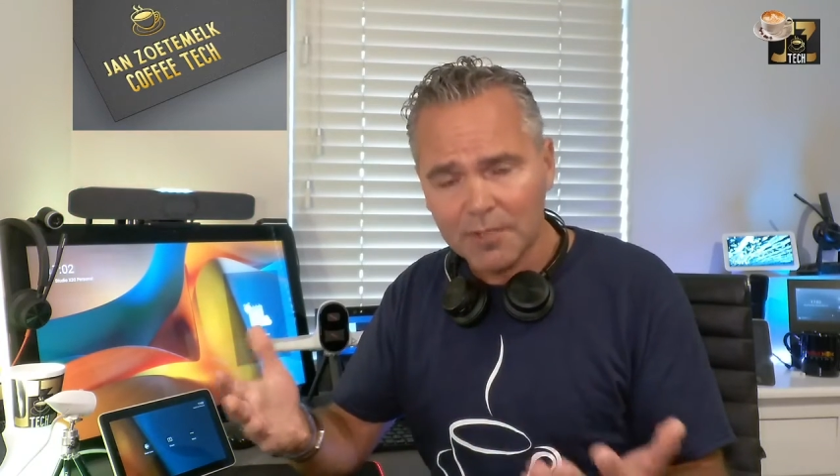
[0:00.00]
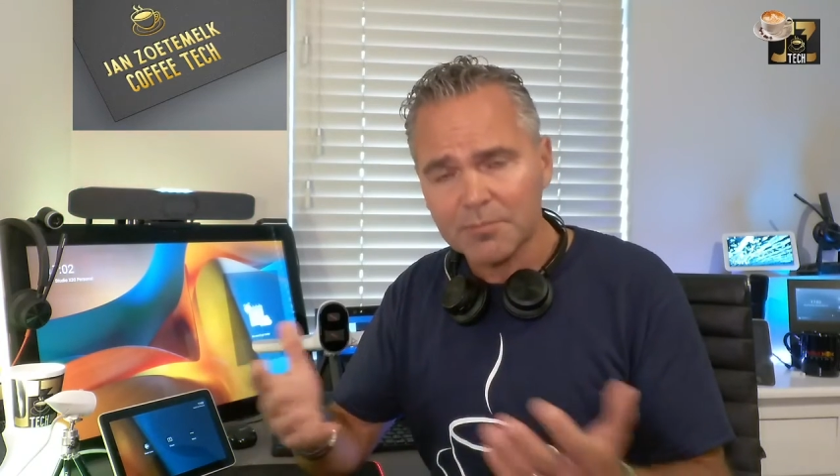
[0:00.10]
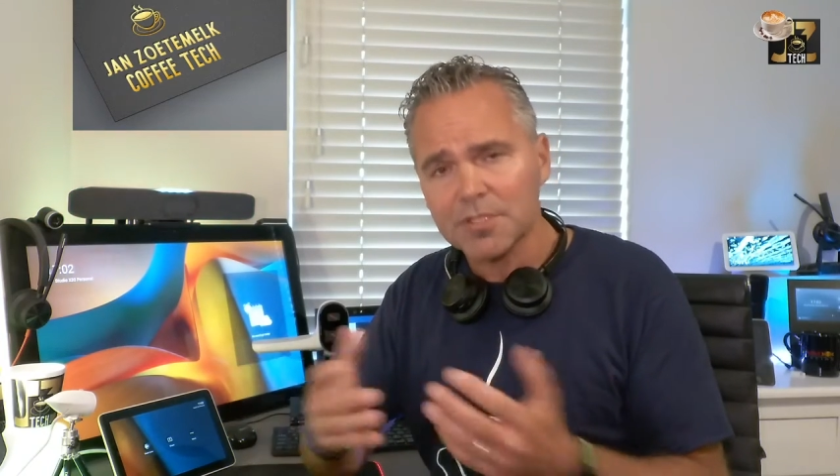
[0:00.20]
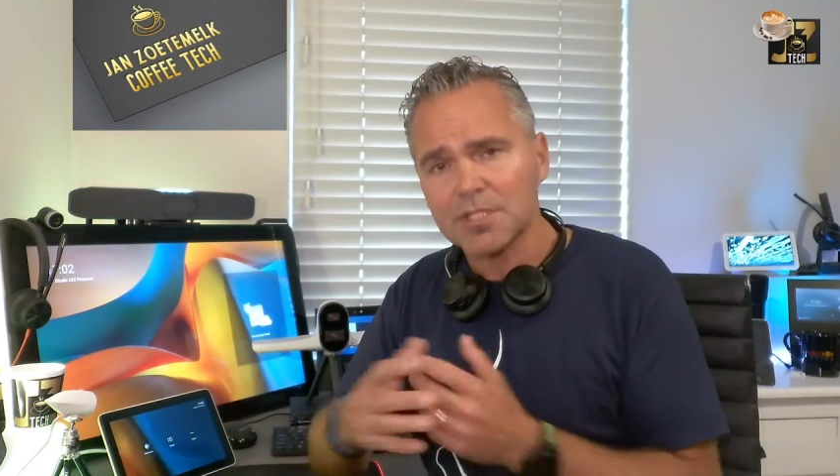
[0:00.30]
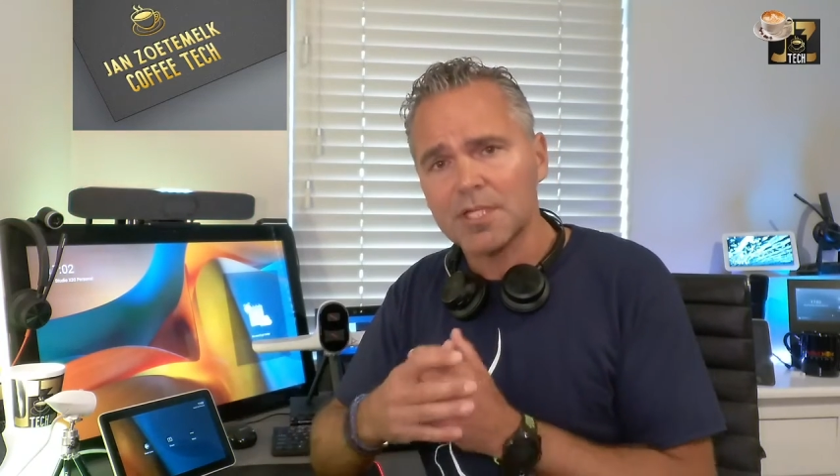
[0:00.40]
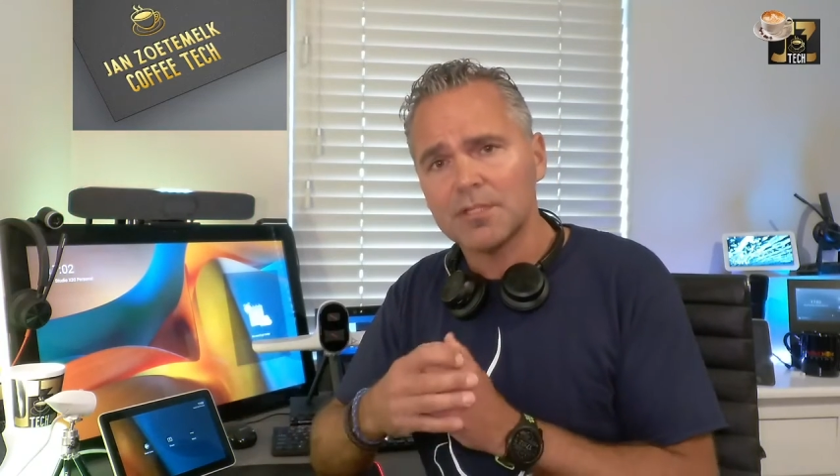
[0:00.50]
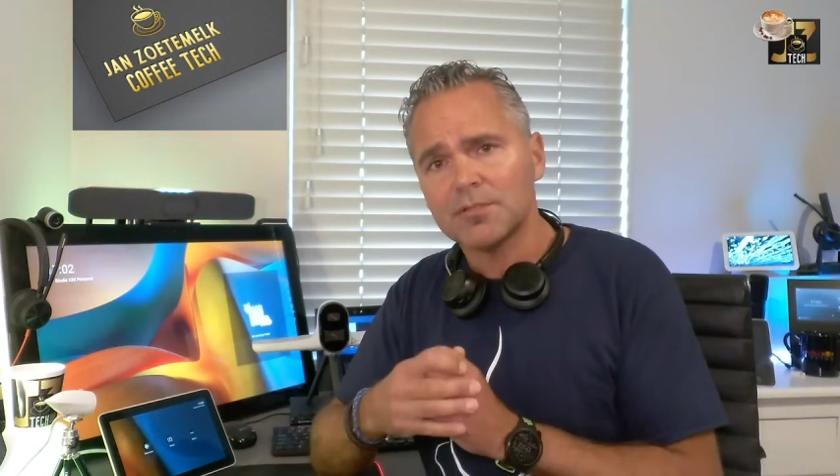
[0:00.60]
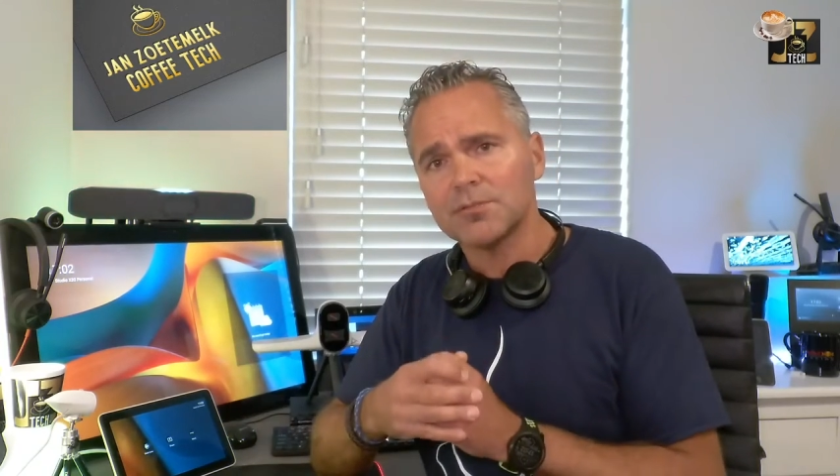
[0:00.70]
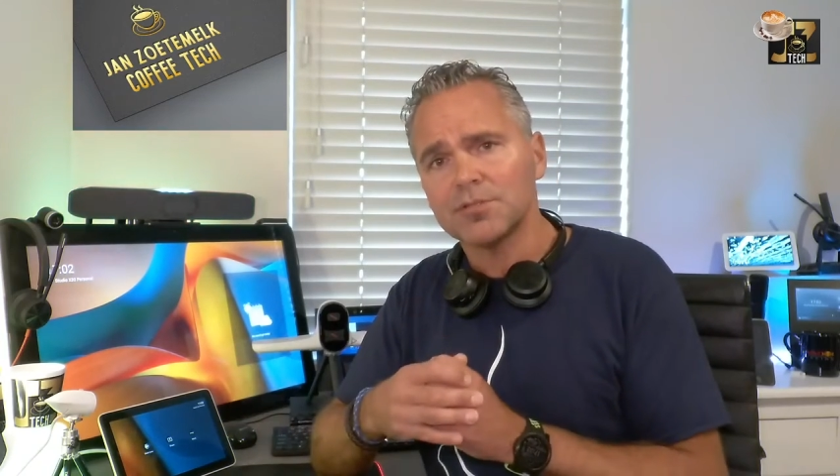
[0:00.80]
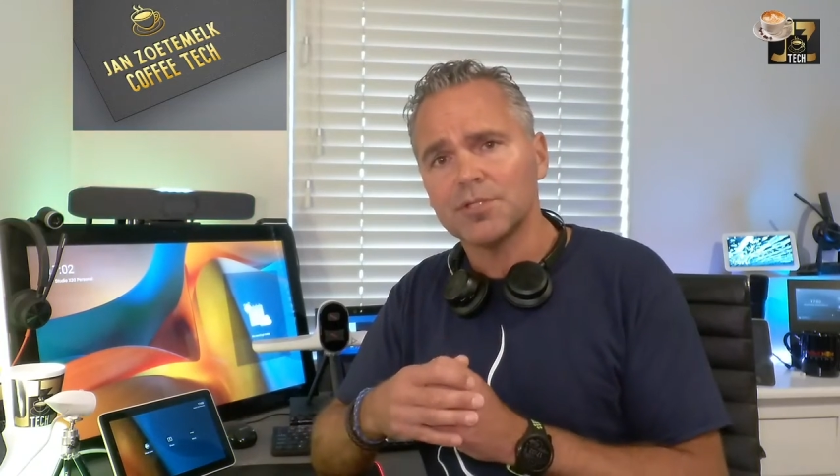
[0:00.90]
Admin
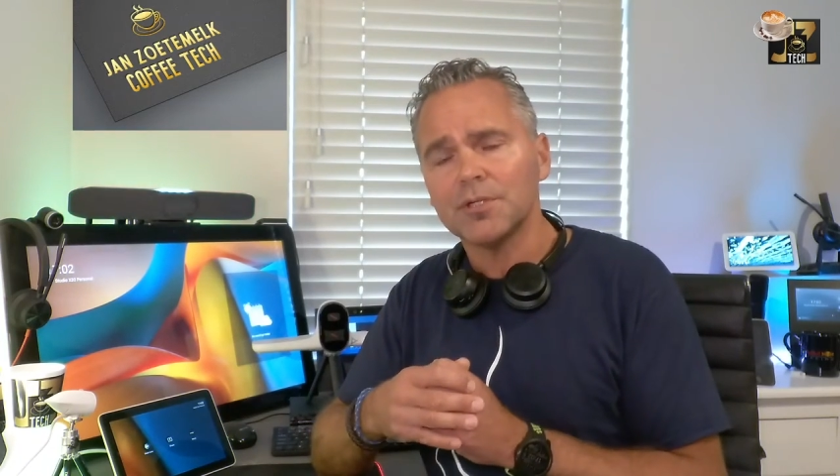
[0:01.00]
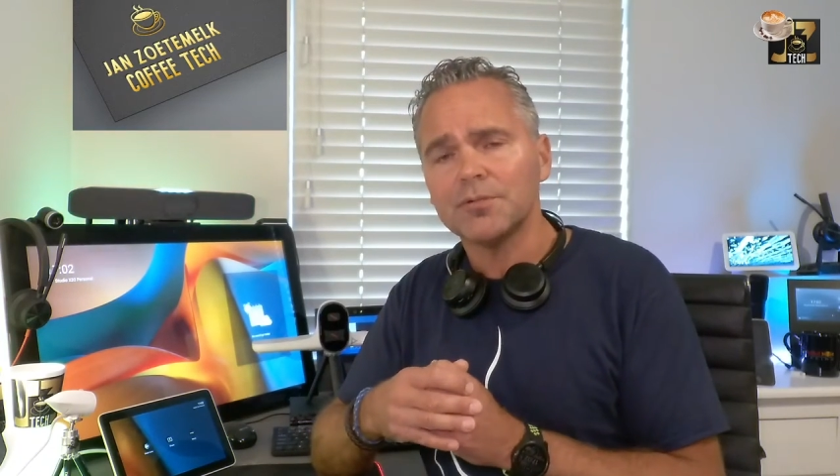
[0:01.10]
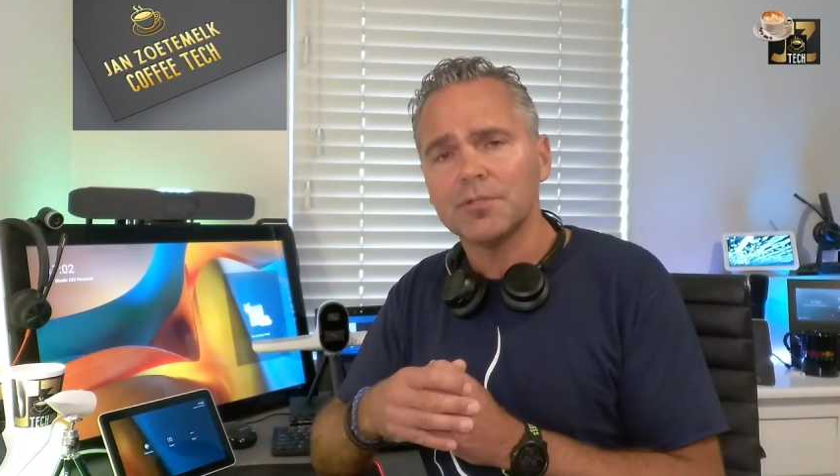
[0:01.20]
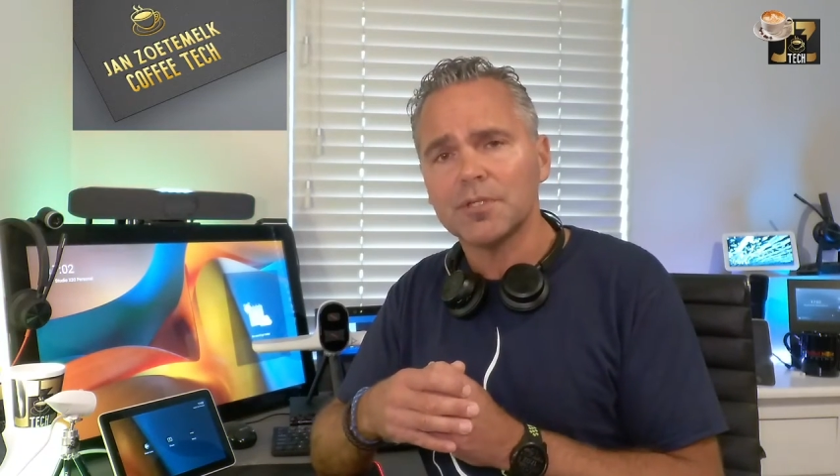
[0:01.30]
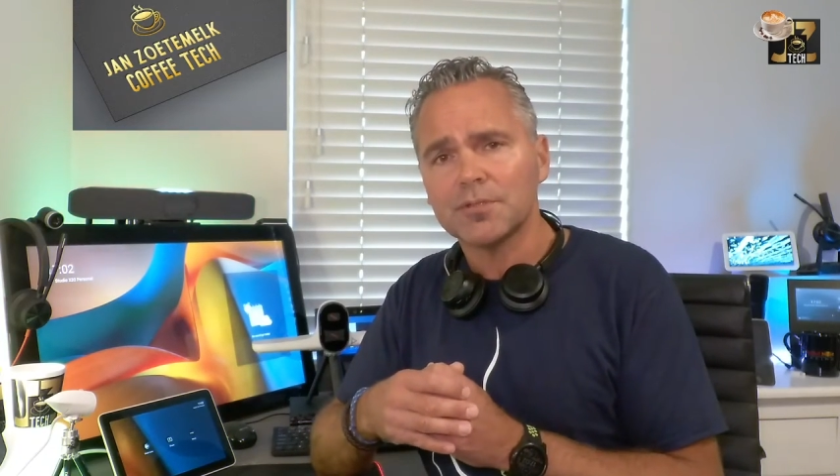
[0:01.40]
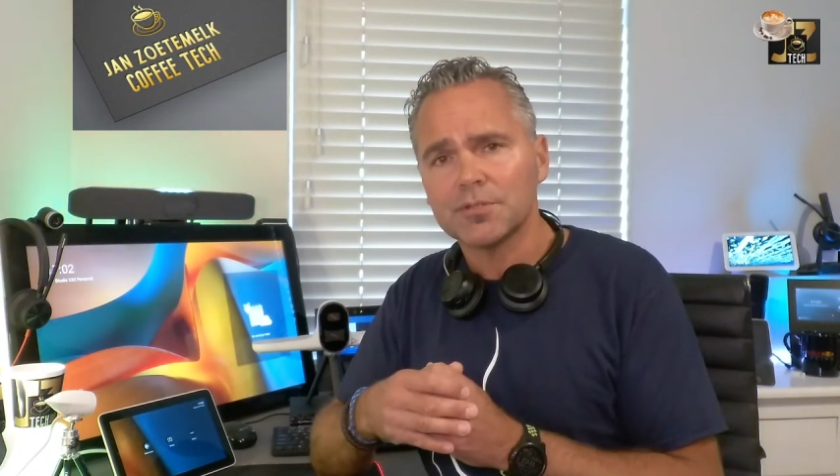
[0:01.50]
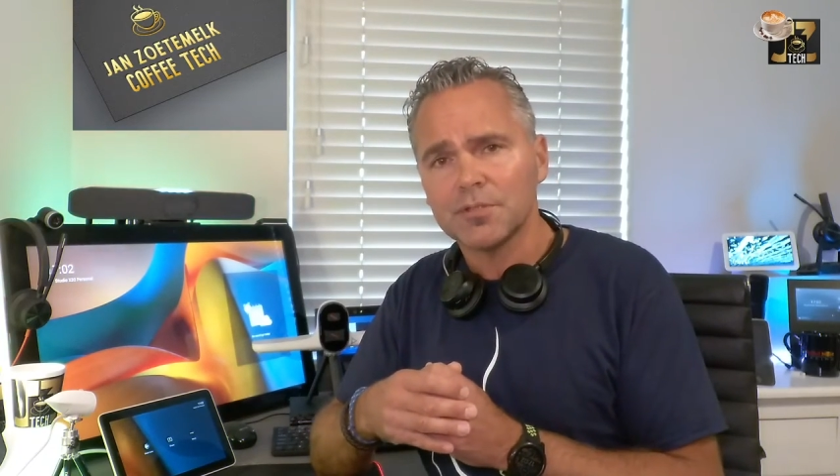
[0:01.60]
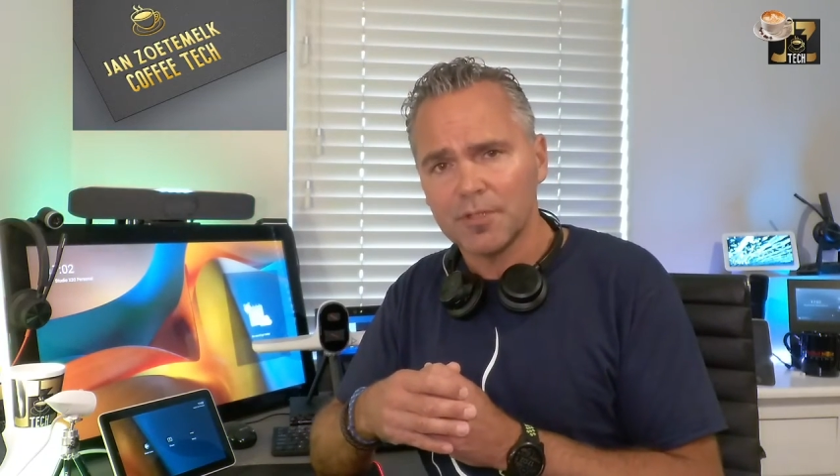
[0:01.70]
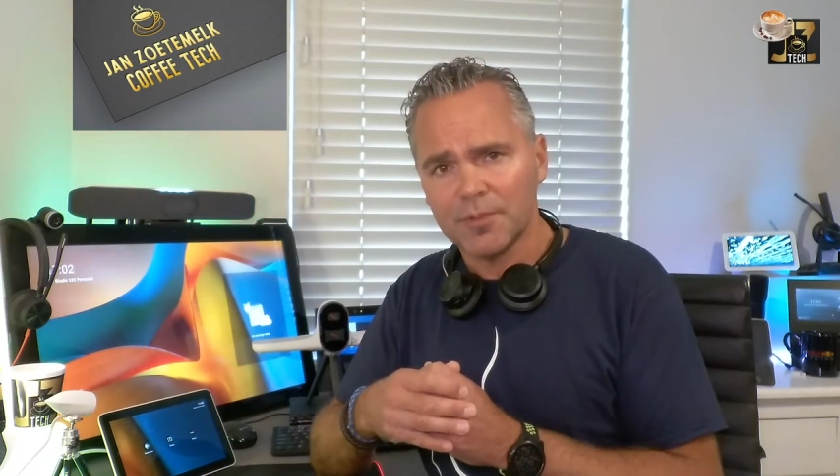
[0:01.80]
Center to show you those